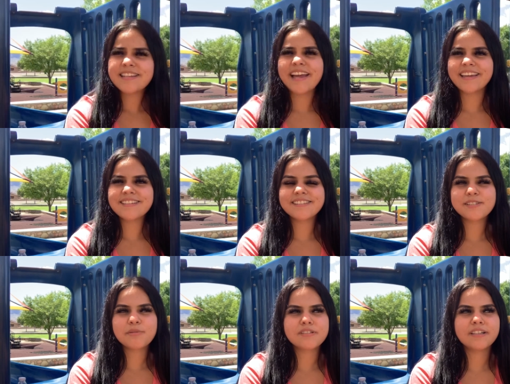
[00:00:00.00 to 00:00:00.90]
I guess this
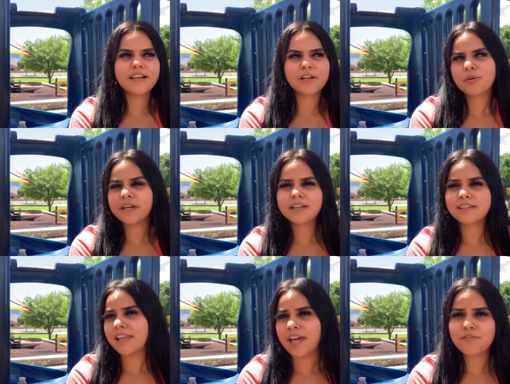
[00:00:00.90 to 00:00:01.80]
was a quick
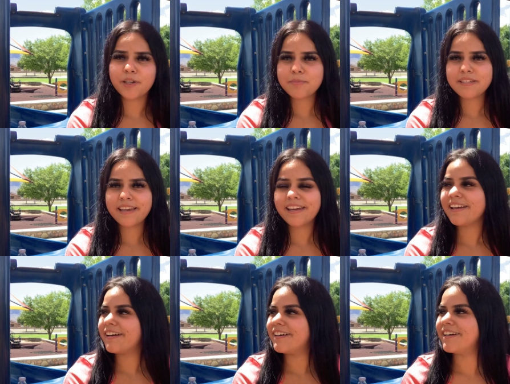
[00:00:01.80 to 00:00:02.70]
life
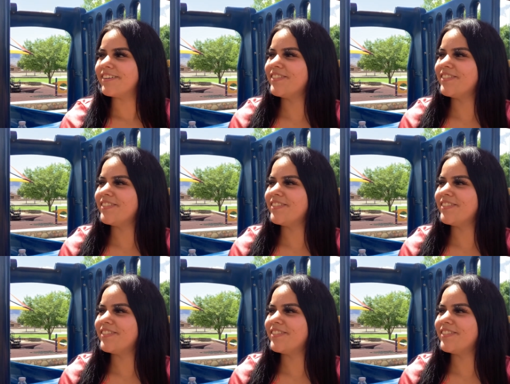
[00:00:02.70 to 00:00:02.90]
update. Um,